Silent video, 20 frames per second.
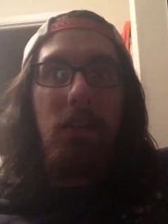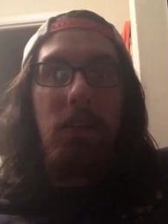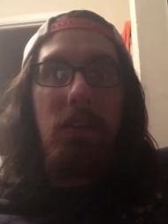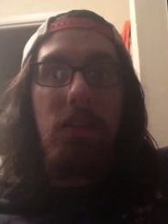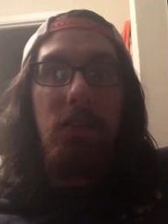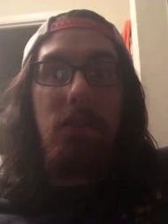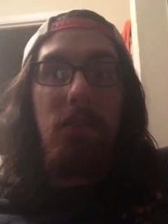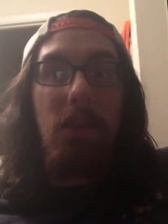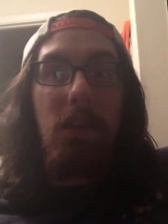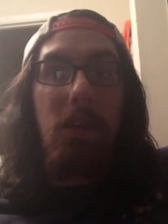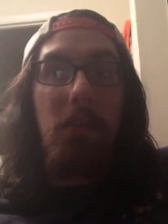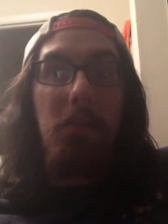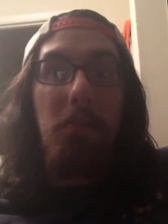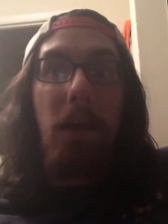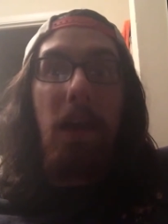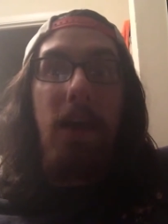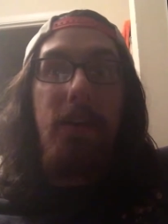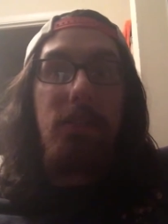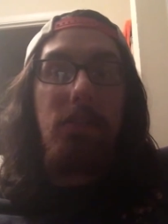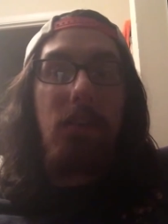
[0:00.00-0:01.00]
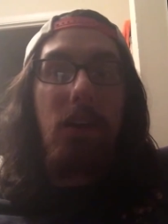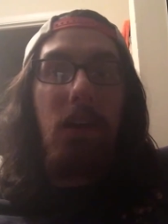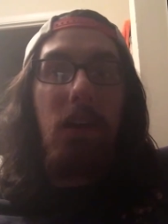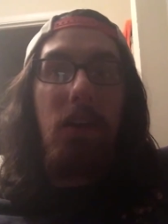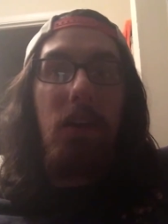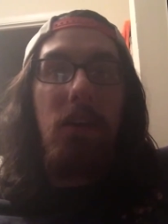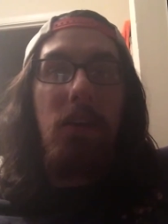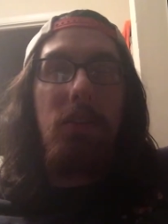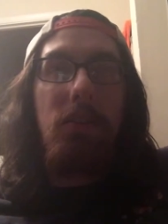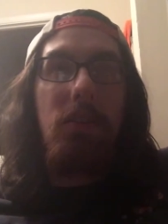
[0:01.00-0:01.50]
it's like mass
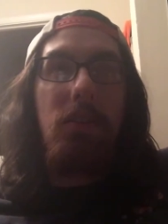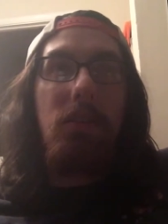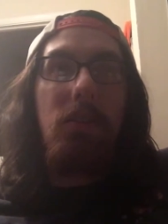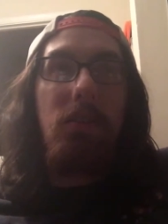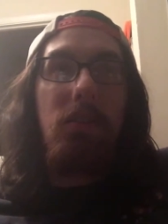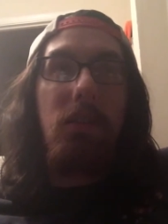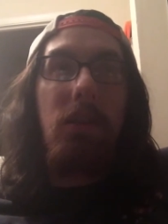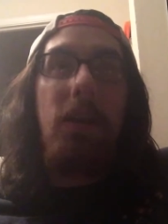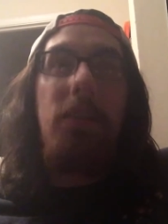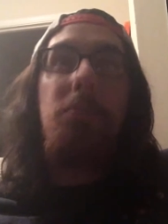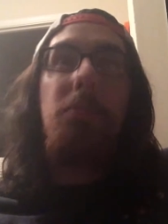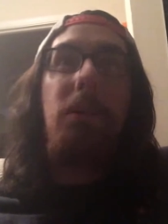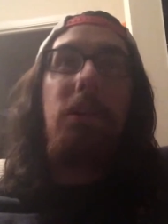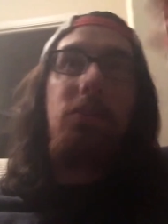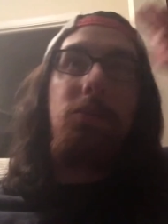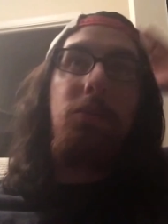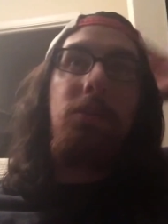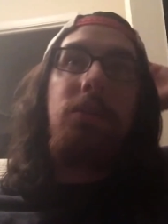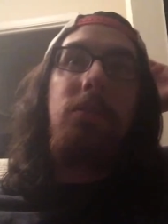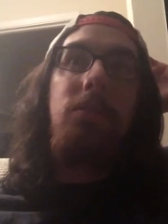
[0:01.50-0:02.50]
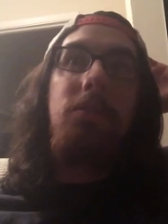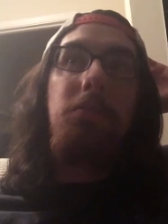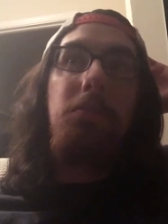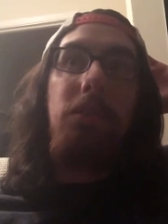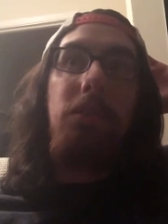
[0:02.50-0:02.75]
chaos. Like the last match we just